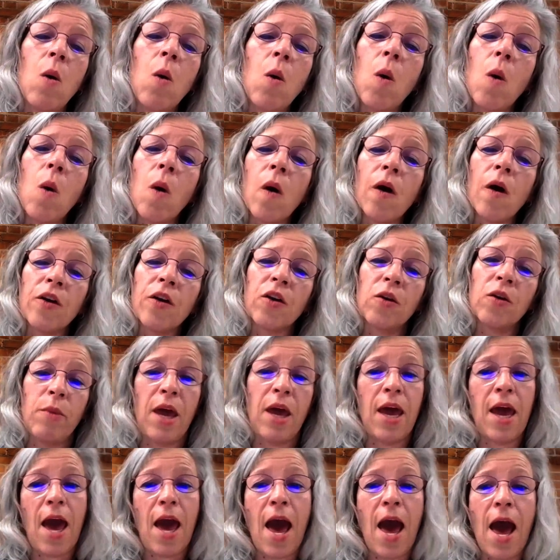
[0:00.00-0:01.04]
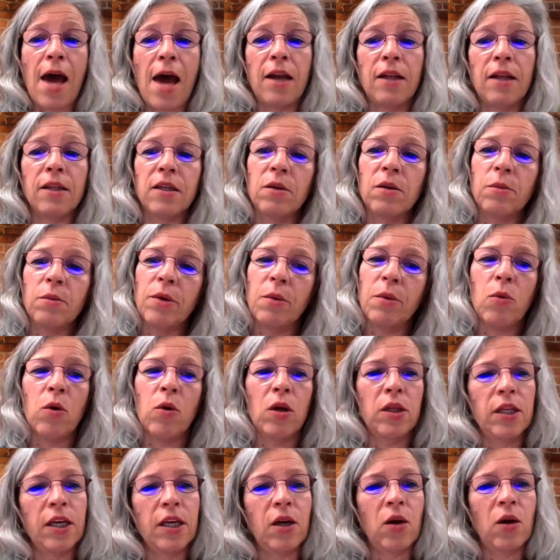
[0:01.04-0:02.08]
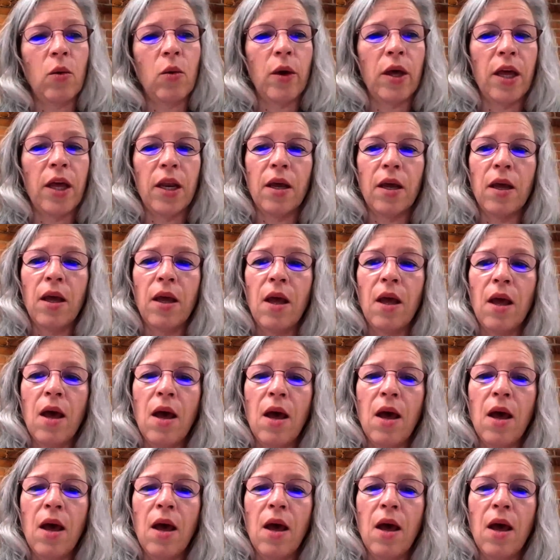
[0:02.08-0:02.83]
or you may add a little bit more liquid